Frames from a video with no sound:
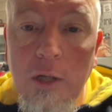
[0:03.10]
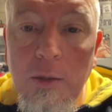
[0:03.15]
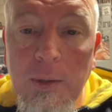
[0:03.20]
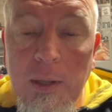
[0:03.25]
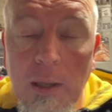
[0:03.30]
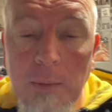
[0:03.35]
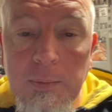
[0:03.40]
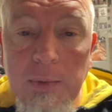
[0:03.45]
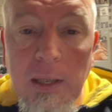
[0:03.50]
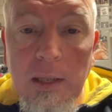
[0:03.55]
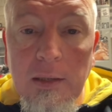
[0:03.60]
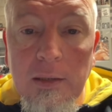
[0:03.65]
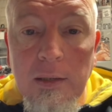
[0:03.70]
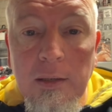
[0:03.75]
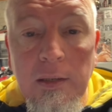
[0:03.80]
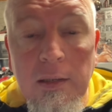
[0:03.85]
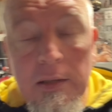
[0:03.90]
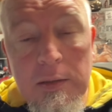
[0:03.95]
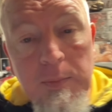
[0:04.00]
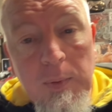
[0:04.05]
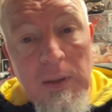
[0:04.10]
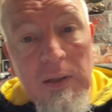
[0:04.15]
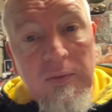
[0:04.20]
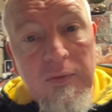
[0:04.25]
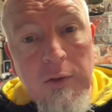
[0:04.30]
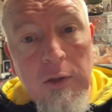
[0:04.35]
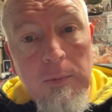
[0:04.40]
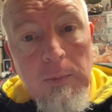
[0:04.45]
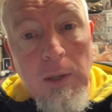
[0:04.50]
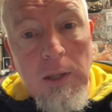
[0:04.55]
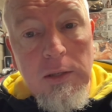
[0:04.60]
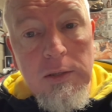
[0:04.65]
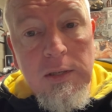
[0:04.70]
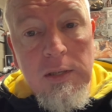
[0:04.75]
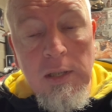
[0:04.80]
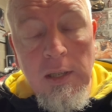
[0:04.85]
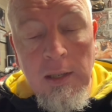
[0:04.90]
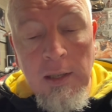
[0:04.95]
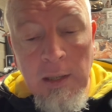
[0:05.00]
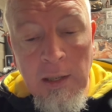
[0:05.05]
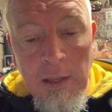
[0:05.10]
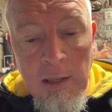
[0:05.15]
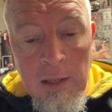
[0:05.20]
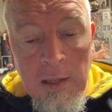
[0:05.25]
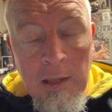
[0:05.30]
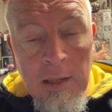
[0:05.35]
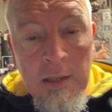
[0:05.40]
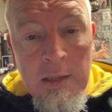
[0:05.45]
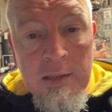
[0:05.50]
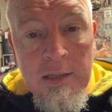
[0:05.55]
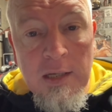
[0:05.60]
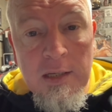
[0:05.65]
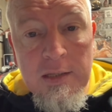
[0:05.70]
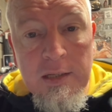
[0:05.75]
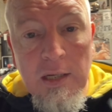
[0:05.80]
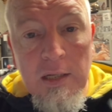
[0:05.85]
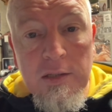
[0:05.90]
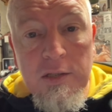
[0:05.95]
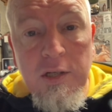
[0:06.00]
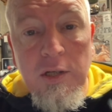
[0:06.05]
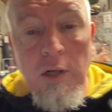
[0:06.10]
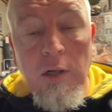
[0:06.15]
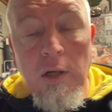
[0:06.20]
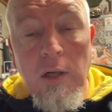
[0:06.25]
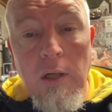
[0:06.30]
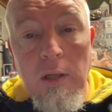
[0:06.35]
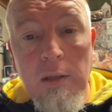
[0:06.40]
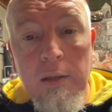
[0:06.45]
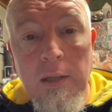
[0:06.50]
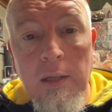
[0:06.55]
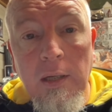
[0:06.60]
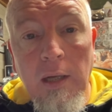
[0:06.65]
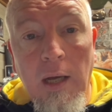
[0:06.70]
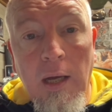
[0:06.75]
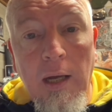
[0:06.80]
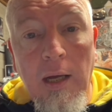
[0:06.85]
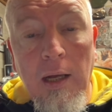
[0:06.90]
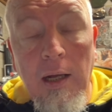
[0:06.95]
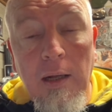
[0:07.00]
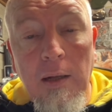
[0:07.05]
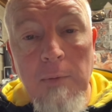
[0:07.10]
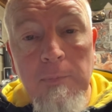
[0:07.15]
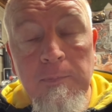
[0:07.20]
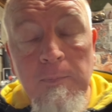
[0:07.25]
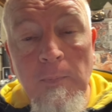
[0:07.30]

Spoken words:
a wee update. It's been a few months since I installed the